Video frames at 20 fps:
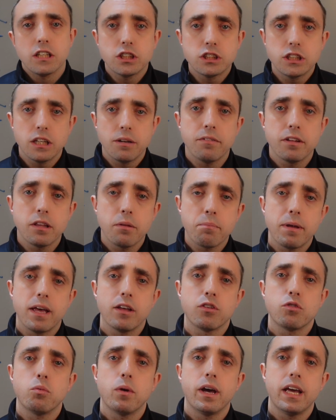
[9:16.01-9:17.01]
some of the
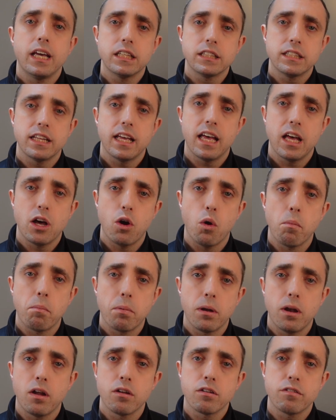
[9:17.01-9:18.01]
best ways to help
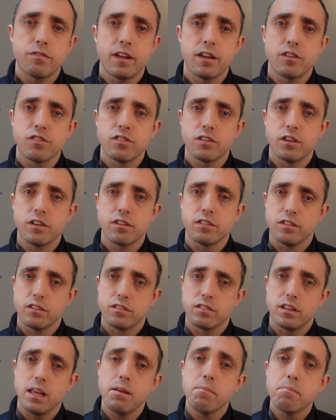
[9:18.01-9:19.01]
plantar
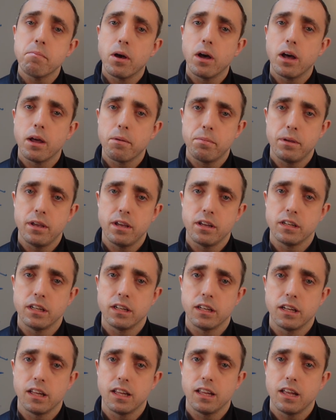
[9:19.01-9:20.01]
fasciitis, in my
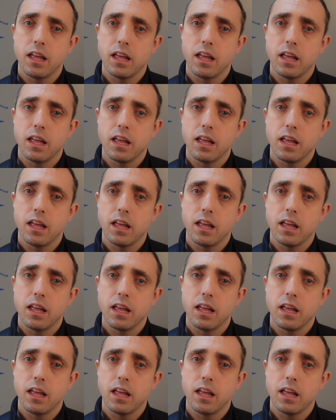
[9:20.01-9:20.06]
opinion,